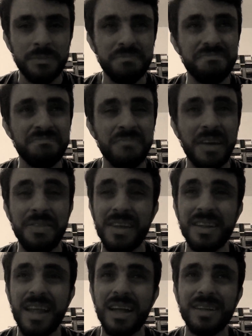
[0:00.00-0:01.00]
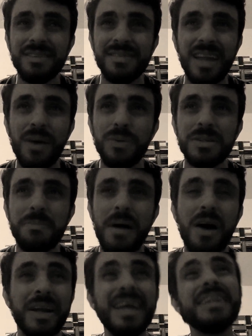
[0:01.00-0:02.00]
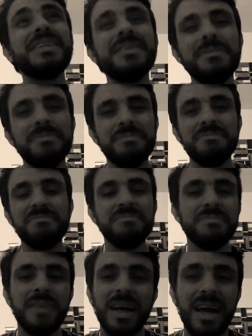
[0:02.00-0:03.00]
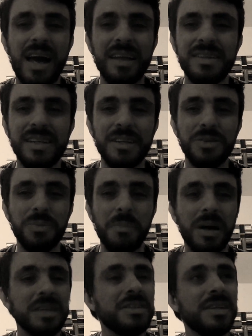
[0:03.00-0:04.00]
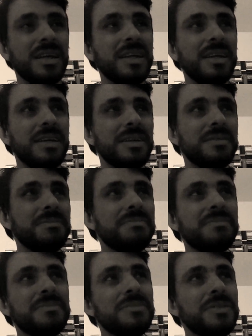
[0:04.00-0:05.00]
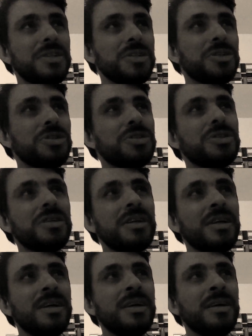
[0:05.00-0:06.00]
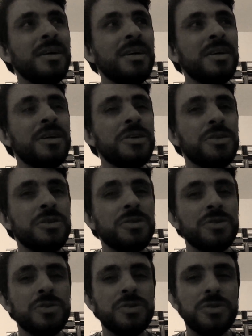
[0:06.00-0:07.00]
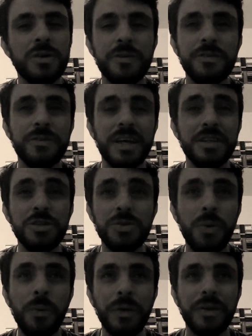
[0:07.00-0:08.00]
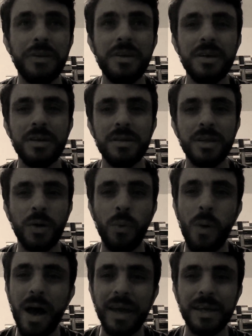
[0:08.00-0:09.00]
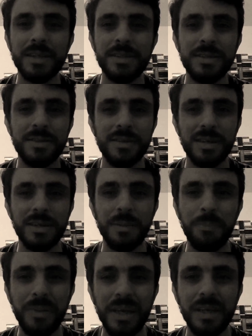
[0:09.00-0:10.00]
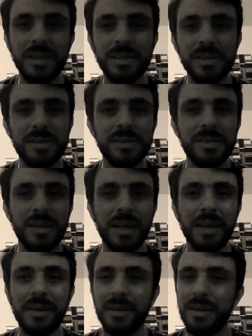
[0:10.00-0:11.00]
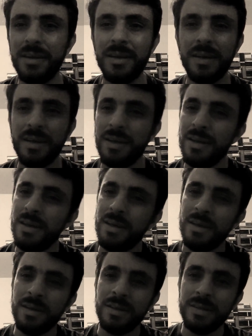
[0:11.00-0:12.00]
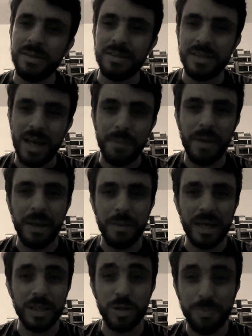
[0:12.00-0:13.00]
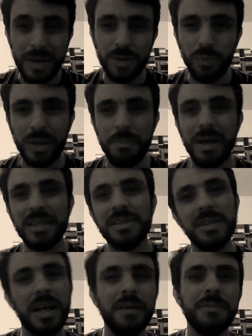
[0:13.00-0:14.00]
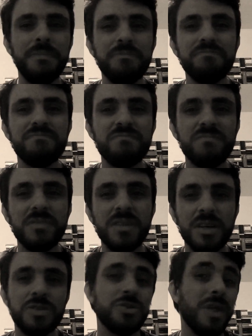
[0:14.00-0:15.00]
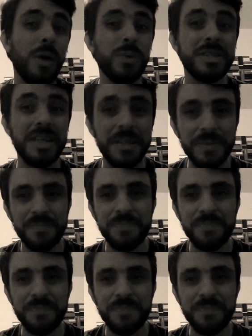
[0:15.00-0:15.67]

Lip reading: I think that was about it. I didn't do much. I just sort of enjoyed the quiet and the peace and the time I spent with myself. So that was it.